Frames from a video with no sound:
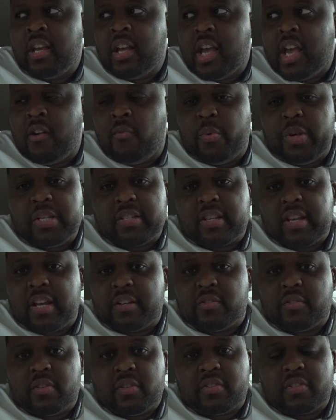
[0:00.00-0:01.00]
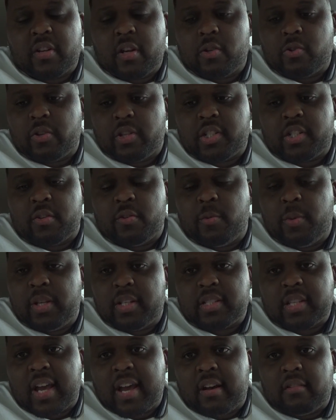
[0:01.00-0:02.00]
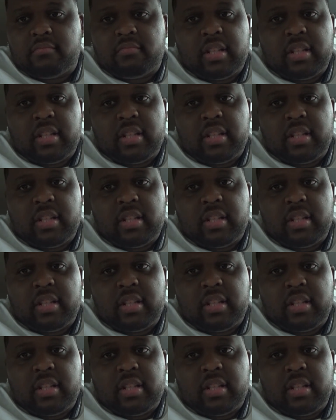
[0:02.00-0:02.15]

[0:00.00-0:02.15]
and we scheduled a surgery 2 weeks out.